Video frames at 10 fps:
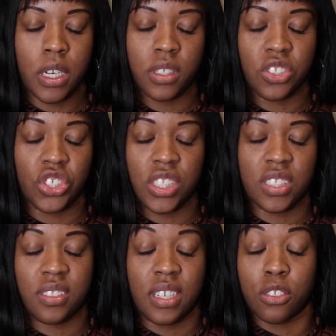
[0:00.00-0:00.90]
it's
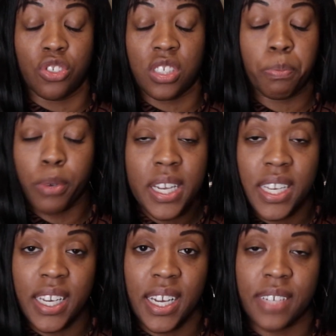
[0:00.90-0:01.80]
just, they're just
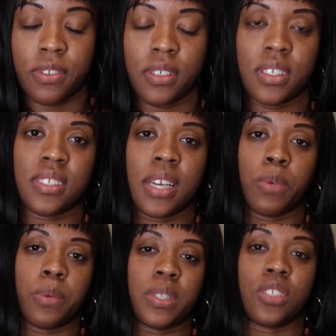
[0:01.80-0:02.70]
pretty. And I feel the same
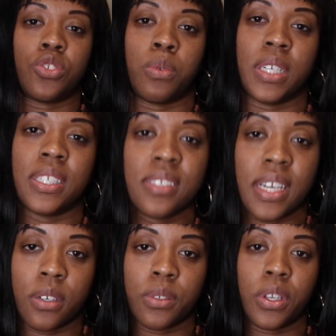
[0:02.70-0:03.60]
way with the twins.
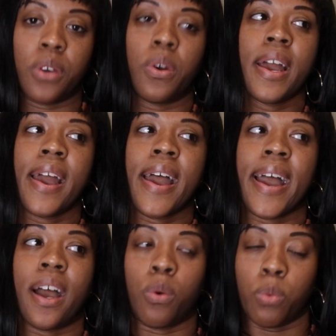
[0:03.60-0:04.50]
I don't know
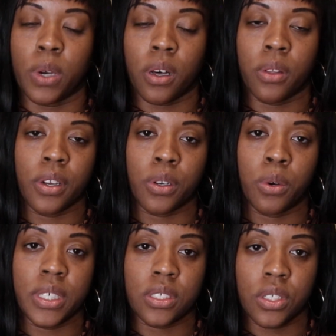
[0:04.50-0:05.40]
how well they're
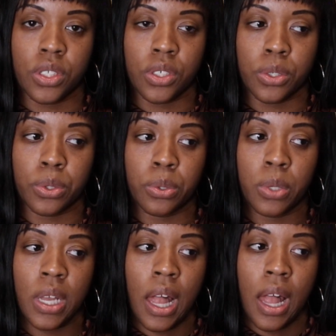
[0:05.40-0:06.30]
going to
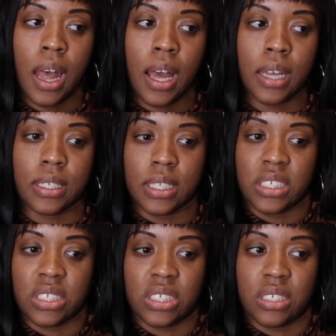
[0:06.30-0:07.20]
do.
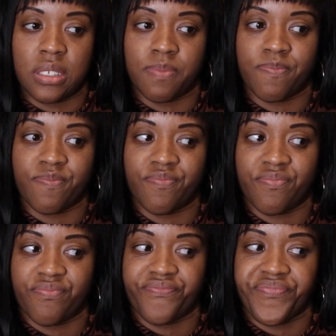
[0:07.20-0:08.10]
It's,
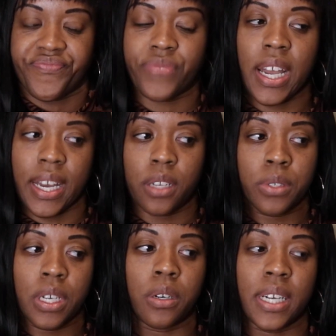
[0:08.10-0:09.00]
I
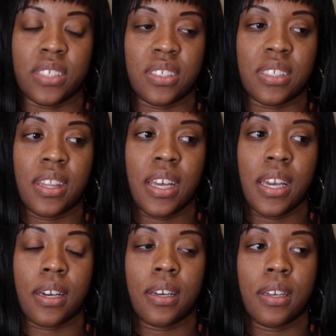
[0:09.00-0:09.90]
don't know, I just
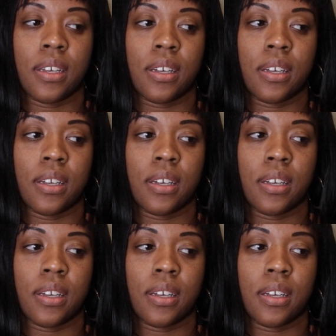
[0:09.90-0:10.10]
think